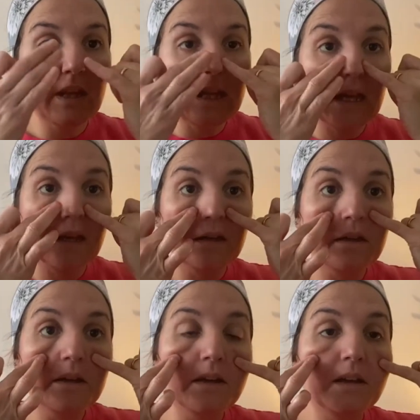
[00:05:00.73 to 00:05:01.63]
Yeah,
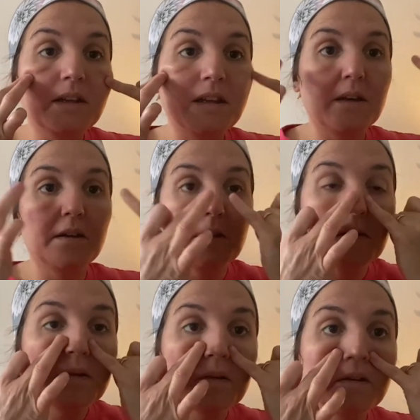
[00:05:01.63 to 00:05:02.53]
and
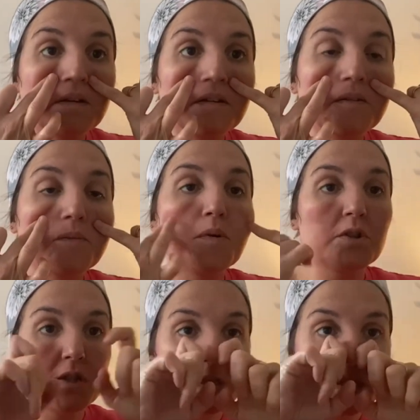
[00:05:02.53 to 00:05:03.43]
push the